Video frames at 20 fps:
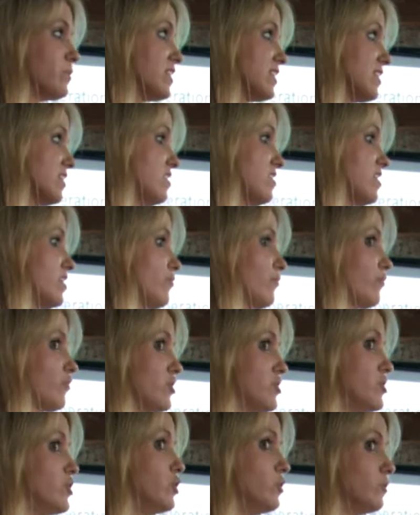a desire for
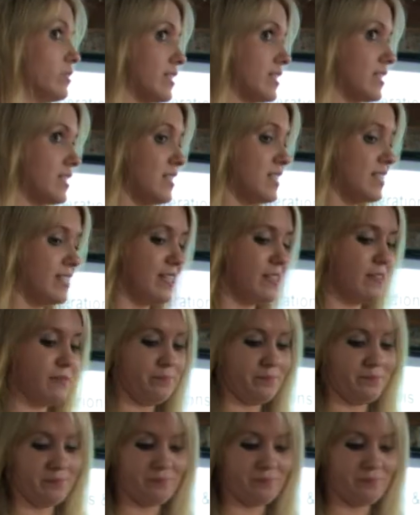a new design.